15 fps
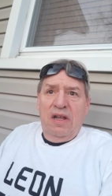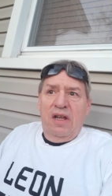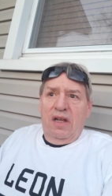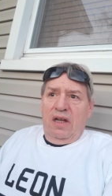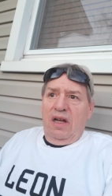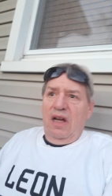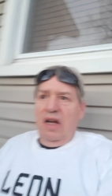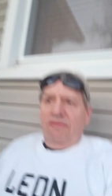
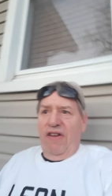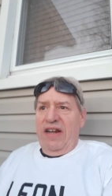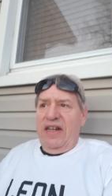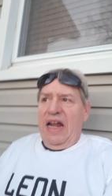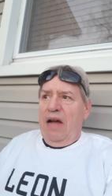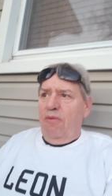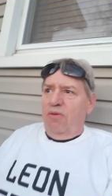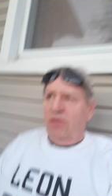Um, right
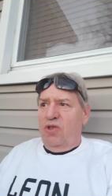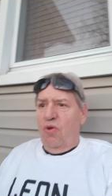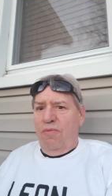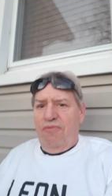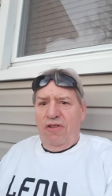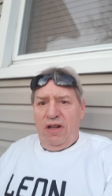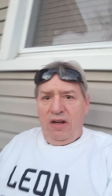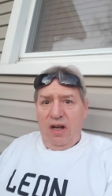now, we're doing
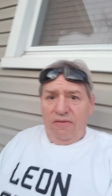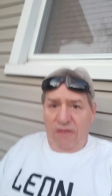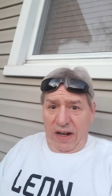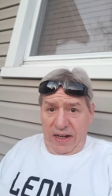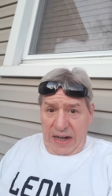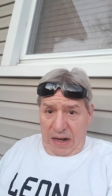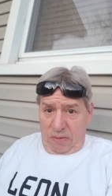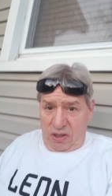pretty good
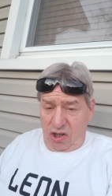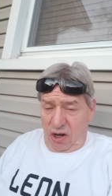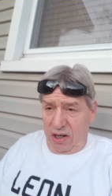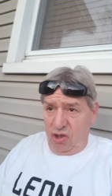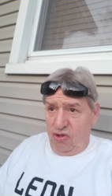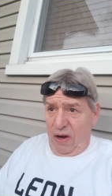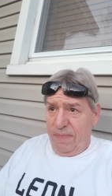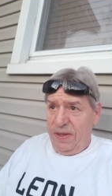right now. We're starting
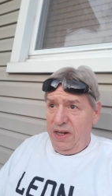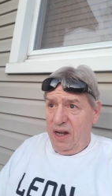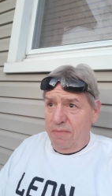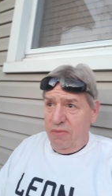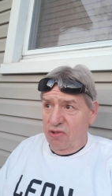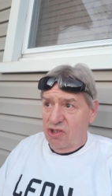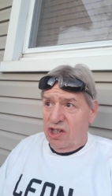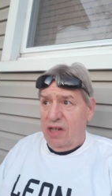to drop the
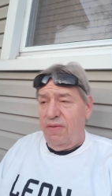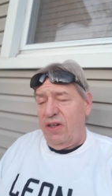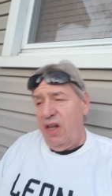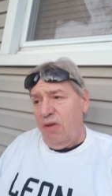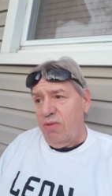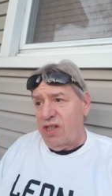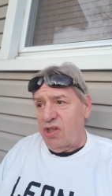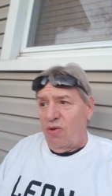numbers, even
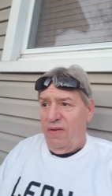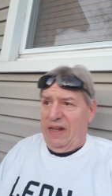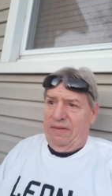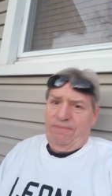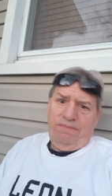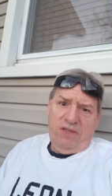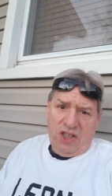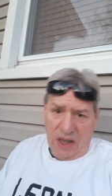though we still have like
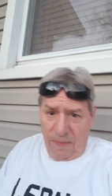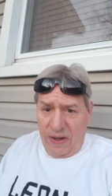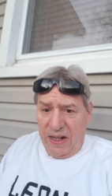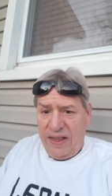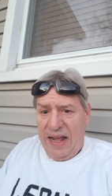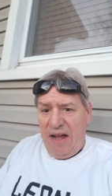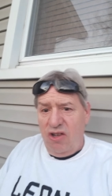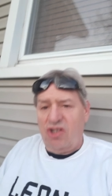
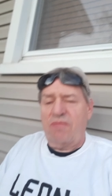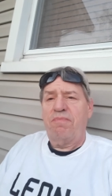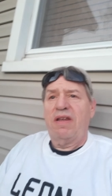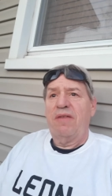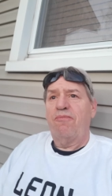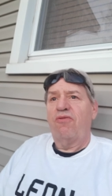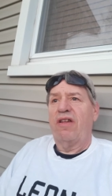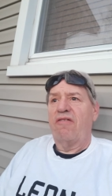70,000
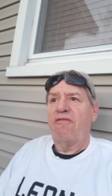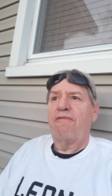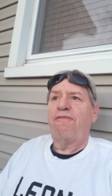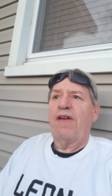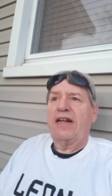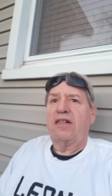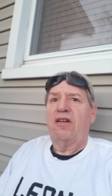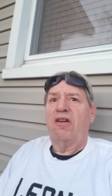people that are
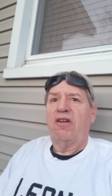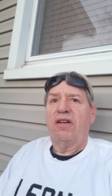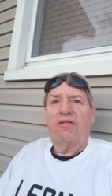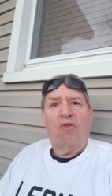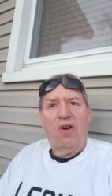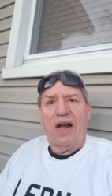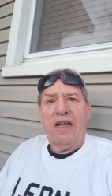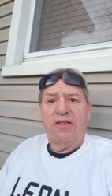infected on
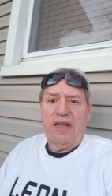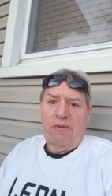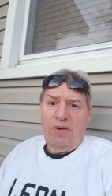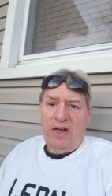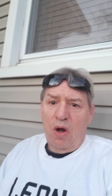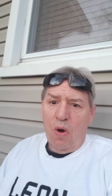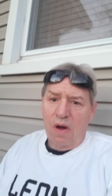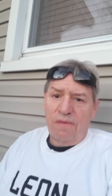Long Island that we
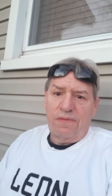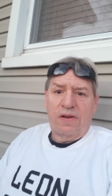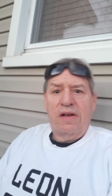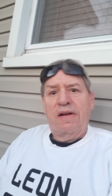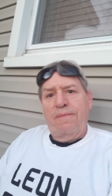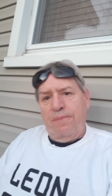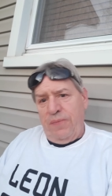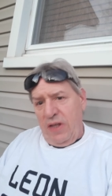know of.
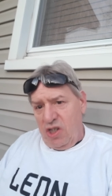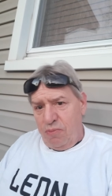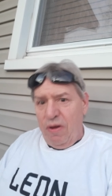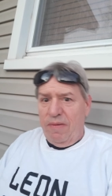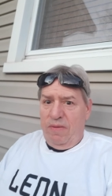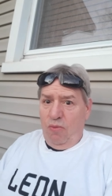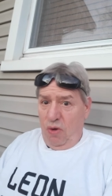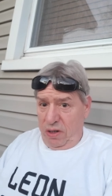It's
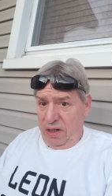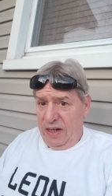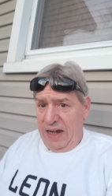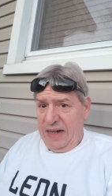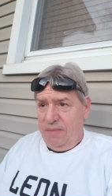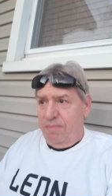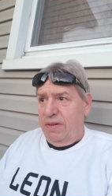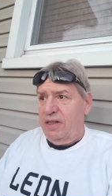probably more than
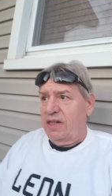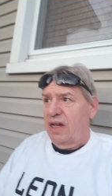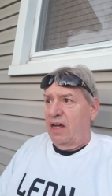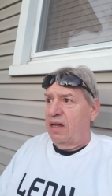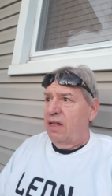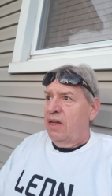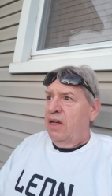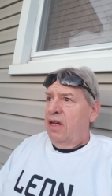that, but uh,
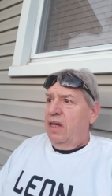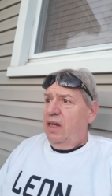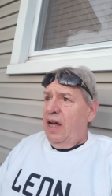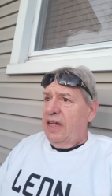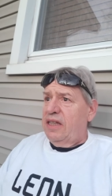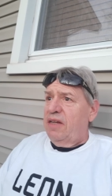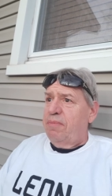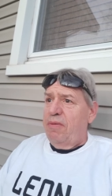
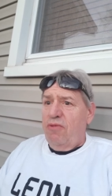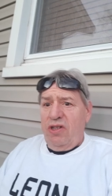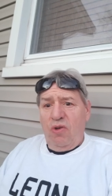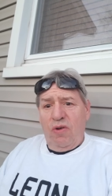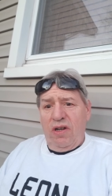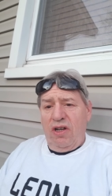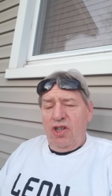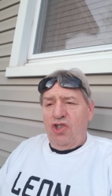I think people are
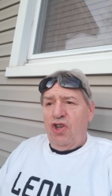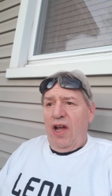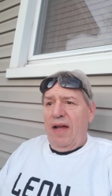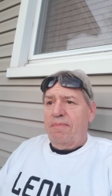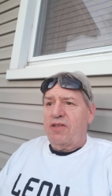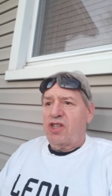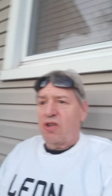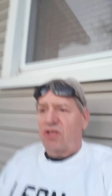doing a good
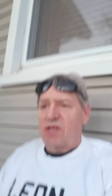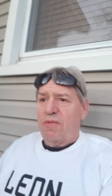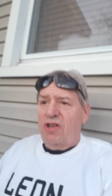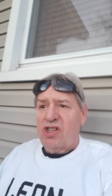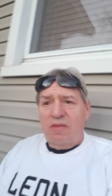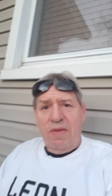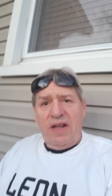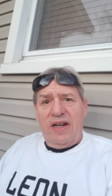job. So
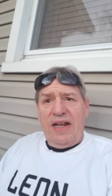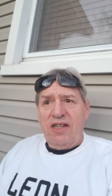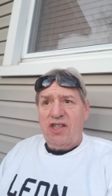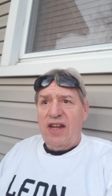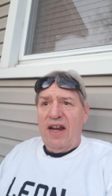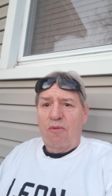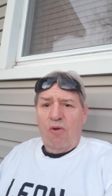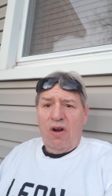tomorrow's going to be a nice
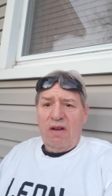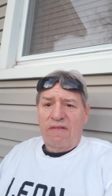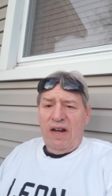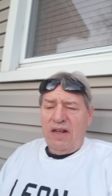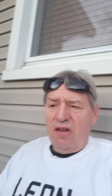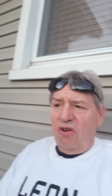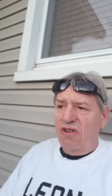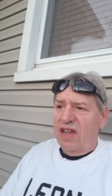day to work around
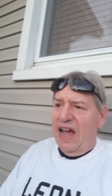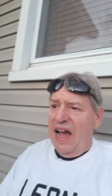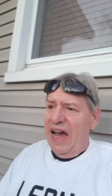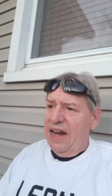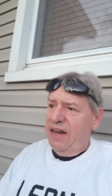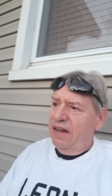the old yard,